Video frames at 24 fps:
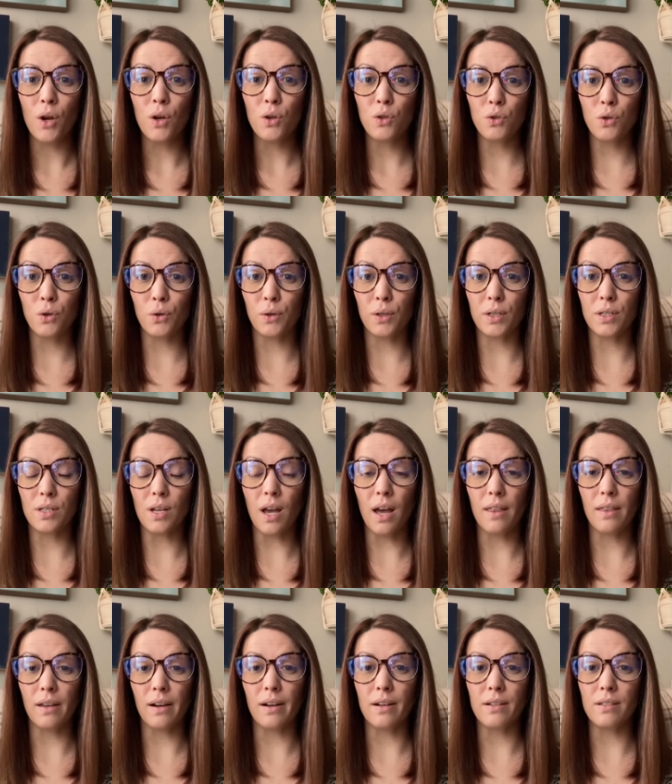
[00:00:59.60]
towards
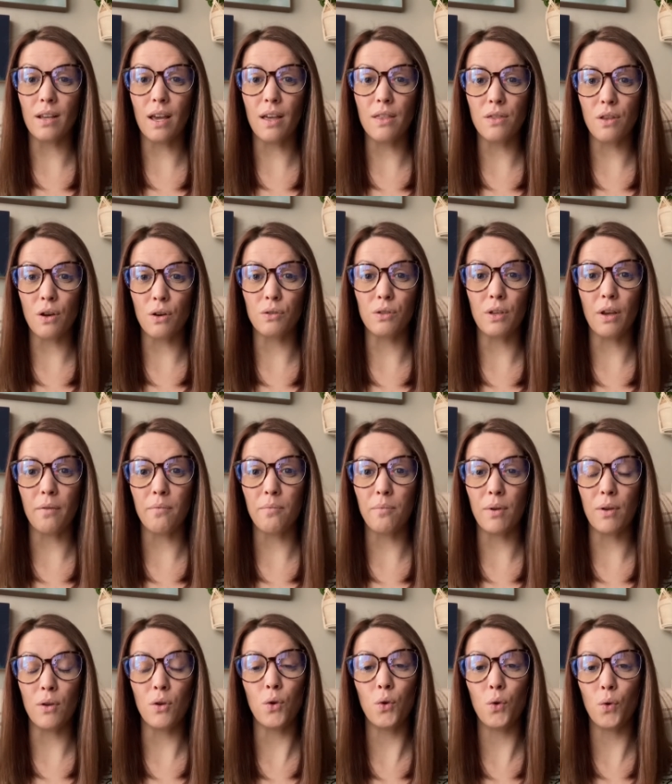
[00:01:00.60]
others and those have,
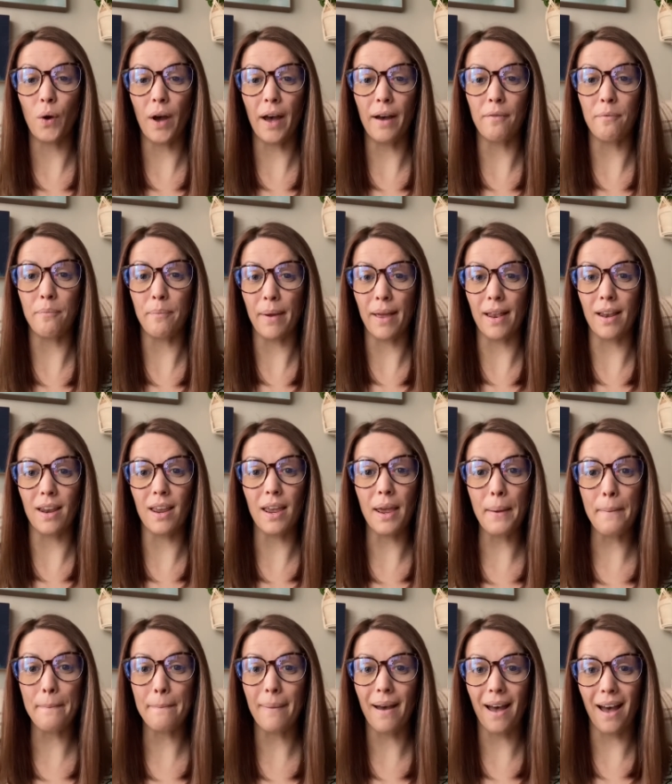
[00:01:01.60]
who have been
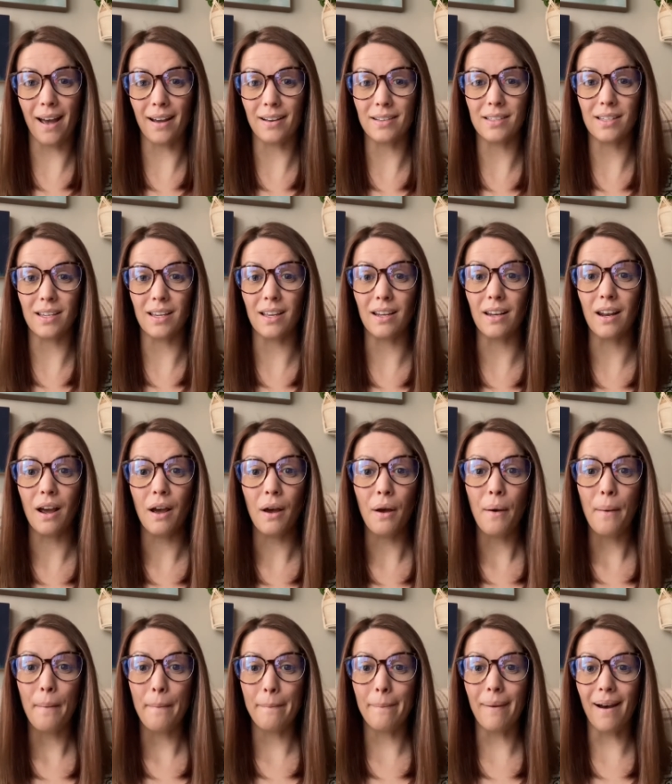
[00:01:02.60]
impacted
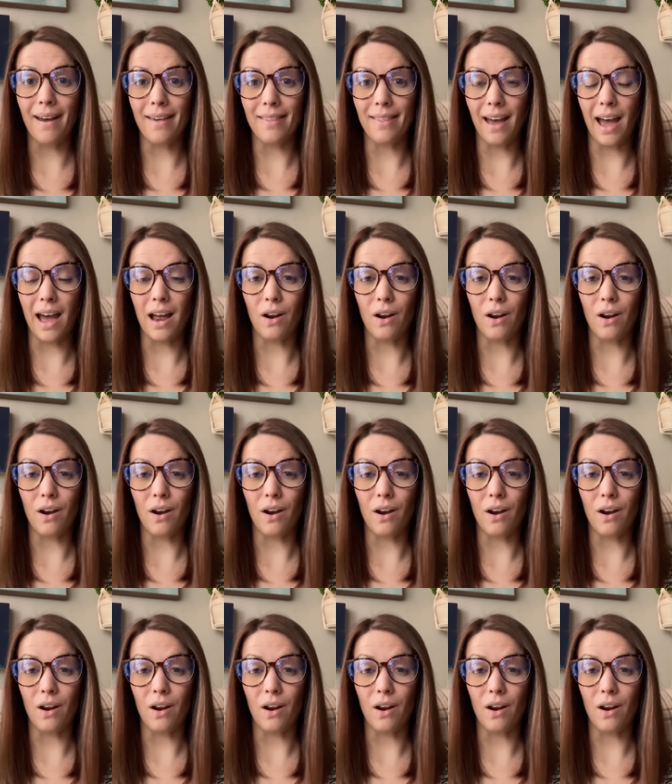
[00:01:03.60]
by that